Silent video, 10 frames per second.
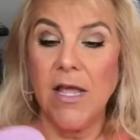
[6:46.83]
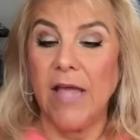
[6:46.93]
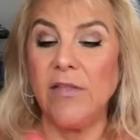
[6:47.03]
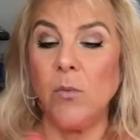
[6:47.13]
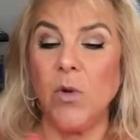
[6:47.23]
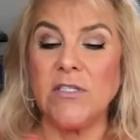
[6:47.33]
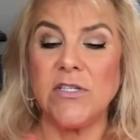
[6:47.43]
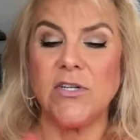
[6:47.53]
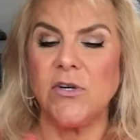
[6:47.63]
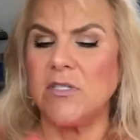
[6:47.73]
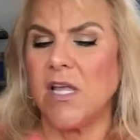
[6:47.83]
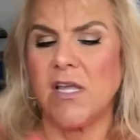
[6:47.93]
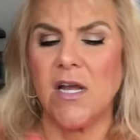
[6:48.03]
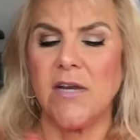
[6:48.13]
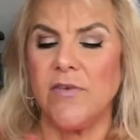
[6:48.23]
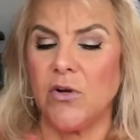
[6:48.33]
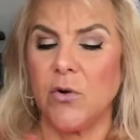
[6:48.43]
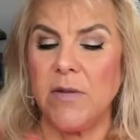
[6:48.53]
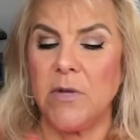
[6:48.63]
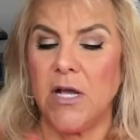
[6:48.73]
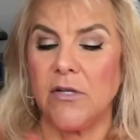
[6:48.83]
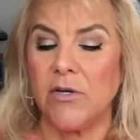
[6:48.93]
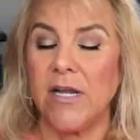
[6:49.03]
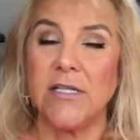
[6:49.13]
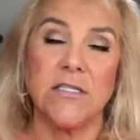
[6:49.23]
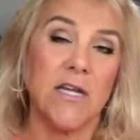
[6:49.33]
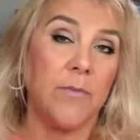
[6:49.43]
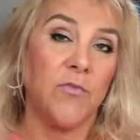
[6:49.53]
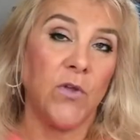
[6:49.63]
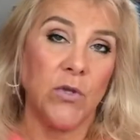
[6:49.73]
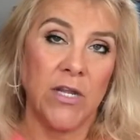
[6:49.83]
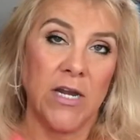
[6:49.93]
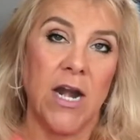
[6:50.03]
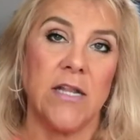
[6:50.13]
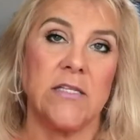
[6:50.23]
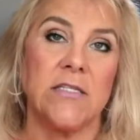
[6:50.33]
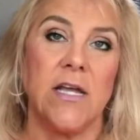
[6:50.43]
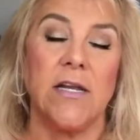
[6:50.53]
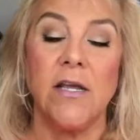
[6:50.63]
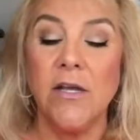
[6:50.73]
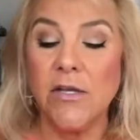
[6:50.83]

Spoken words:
And then once it turns like kind of a cream color again, it's time for you to get out of the sun.